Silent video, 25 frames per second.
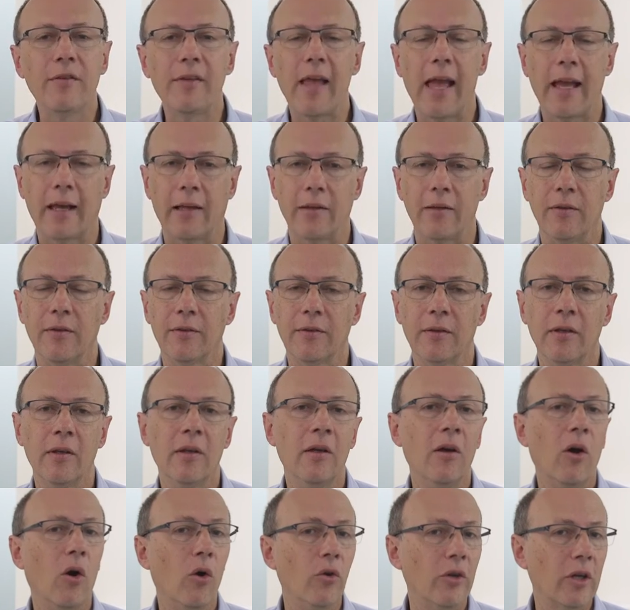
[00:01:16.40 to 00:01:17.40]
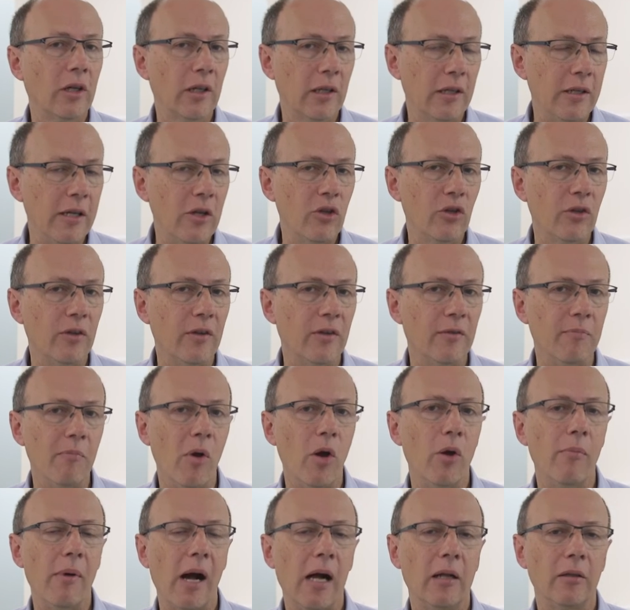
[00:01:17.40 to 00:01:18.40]
seconds on a clinician's
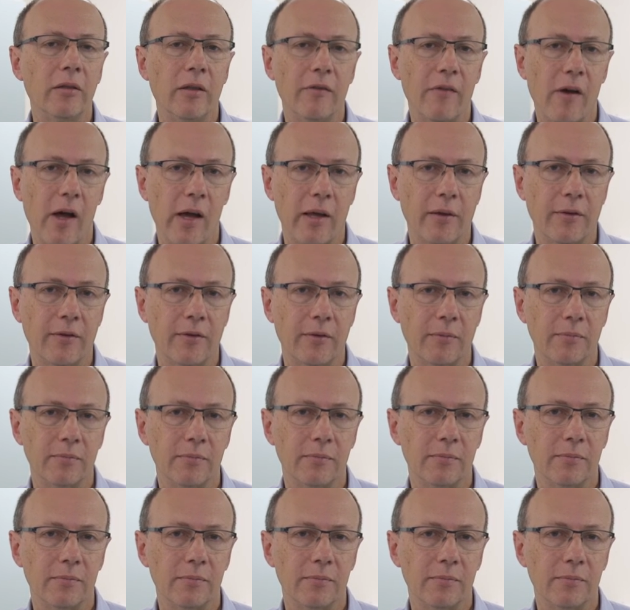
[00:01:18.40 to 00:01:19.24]
mobile device.